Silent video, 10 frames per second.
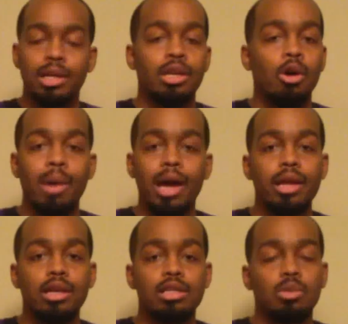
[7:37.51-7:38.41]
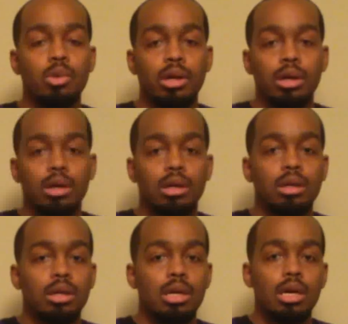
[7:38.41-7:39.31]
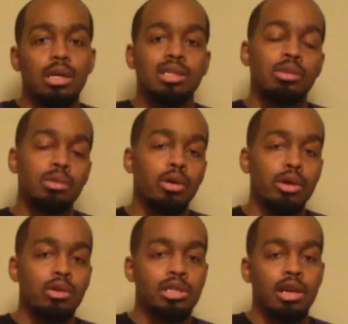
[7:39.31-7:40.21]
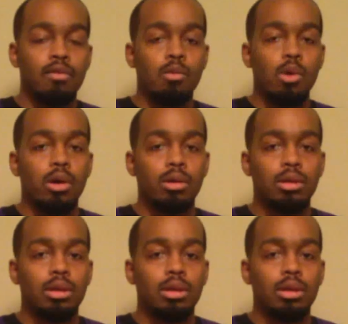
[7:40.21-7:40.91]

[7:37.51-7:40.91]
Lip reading: nobody else will. So know your self-worth.